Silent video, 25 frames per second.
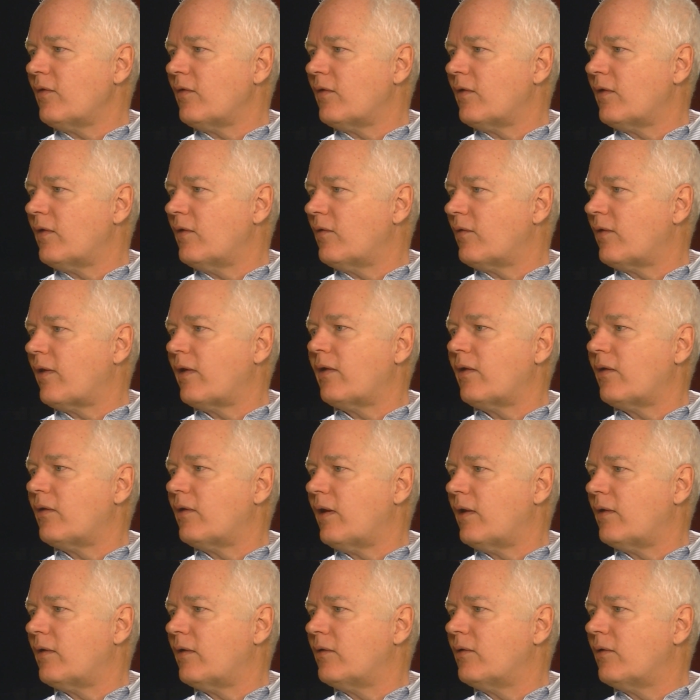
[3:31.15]
is that there's
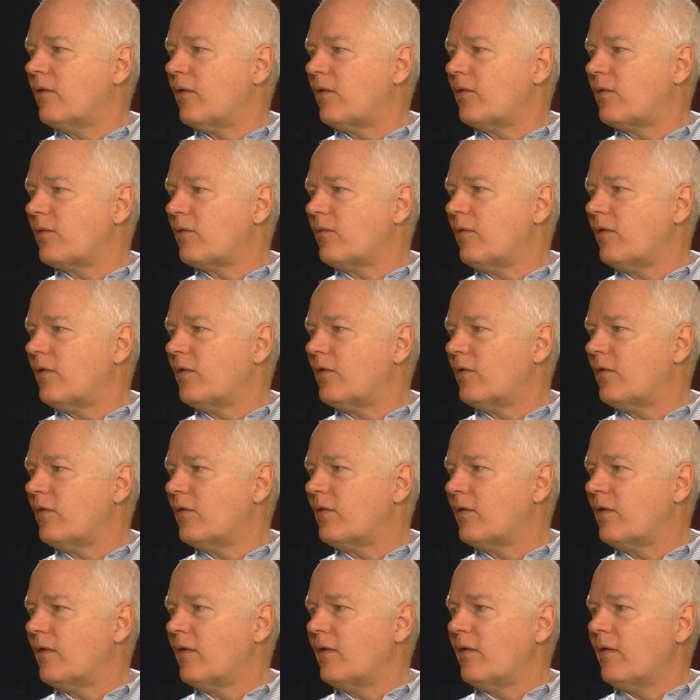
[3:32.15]
unintended
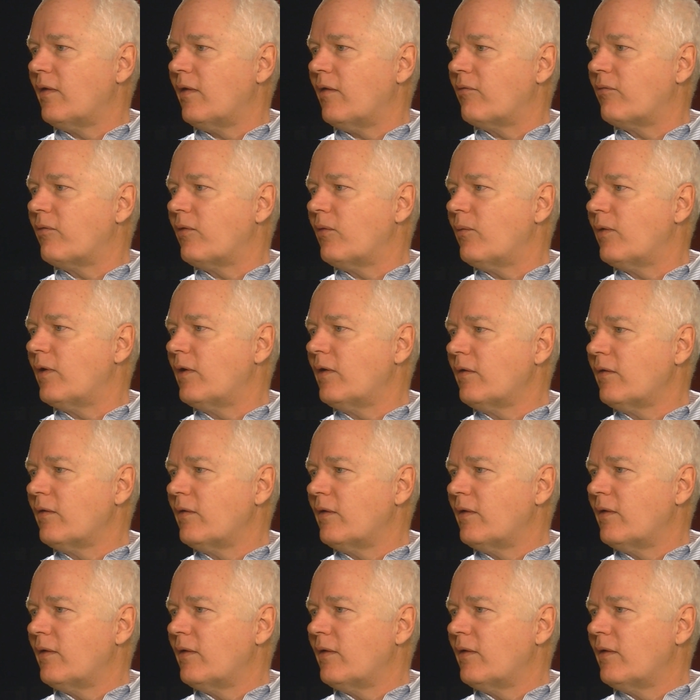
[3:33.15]
consequences everywhere,